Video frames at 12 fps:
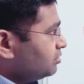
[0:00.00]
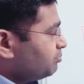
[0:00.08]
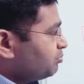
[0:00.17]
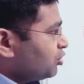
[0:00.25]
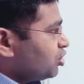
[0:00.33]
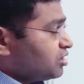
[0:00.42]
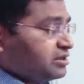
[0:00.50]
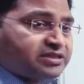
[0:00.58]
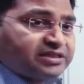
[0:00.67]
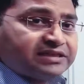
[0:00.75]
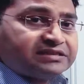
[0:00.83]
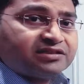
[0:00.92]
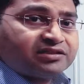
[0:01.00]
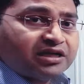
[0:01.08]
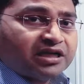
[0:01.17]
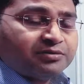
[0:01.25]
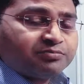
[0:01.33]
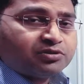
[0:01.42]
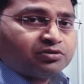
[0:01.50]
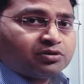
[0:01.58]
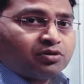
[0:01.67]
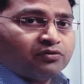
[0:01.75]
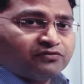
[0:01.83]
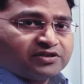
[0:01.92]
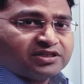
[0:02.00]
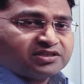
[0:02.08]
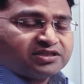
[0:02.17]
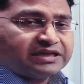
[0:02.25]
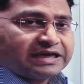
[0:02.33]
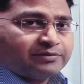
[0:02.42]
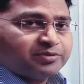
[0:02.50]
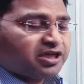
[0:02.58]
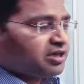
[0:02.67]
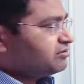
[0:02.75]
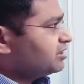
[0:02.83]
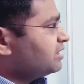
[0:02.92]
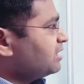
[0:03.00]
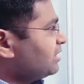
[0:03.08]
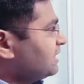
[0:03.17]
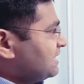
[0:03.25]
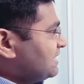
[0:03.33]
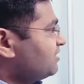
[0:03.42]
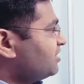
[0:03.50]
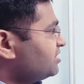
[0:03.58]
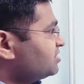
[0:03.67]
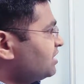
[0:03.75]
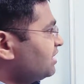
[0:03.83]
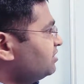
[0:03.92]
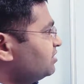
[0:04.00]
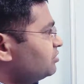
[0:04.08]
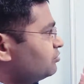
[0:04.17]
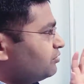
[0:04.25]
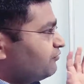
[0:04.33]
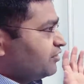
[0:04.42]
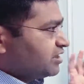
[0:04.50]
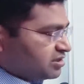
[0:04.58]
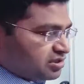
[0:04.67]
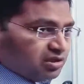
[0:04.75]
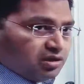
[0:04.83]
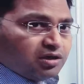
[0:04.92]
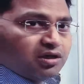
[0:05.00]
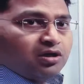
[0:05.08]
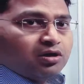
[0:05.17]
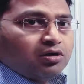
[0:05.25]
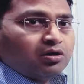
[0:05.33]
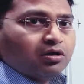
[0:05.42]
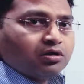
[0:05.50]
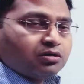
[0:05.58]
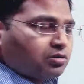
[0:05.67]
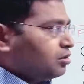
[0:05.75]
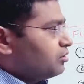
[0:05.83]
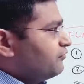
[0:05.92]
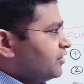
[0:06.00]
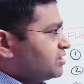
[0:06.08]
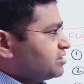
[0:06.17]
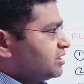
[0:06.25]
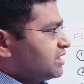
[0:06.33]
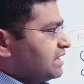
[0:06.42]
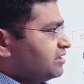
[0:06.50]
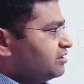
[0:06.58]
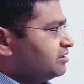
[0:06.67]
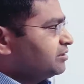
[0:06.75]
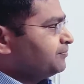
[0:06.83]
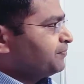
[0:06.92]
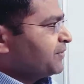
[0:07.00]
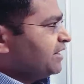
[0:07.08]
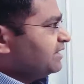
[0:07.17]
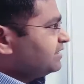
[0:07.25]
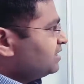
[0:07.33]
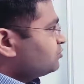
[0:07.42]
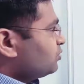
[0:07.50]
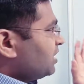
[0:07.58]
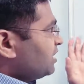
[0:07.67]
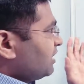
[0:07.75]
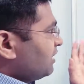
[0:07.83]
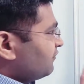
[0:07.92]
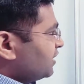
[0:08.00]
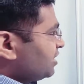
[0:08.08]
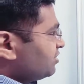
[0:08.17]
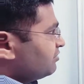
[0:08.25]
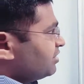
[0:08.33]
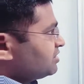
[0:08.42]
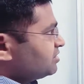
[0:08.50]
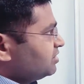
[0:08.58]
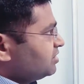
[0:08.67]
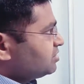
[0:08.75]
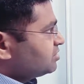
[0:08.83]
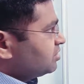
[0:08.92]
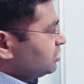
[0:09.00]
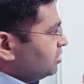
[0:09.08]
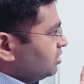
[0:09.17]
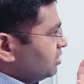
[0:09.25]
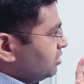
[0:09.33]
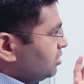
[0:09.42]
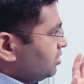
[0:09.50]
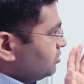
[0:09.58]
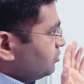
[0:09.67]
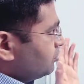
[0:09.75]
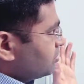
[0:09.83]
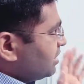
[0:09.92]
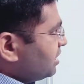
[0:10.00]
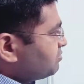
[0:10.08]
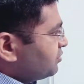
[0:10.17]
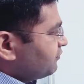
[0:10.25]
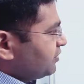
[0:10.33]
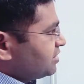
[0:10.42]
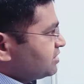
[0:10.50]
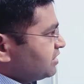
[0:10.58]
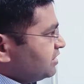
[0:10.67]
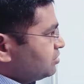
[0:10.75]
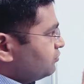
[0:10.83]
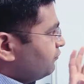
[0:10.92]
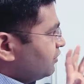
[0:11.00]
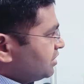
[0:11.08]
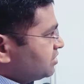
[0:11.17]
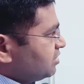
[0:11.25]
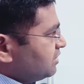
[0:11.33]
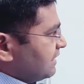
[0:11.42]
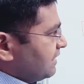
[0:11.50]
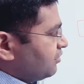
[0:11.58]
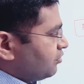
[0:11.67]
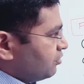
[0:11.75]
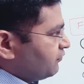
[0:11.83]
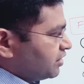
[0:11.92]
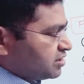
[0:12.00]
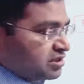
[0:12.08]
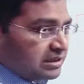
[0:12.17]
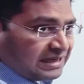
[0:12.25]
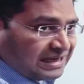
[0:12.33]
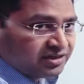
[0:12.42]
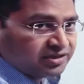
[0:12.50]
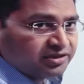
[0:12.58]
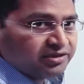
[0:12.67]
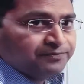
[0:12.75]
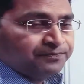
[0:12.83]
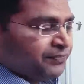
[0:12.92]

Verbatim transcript: the broader sense, the types of testing can be categorized either into the functional or non-functional category. And that is why I have categorized these uh, you know, types of testing into functional and non-functional category.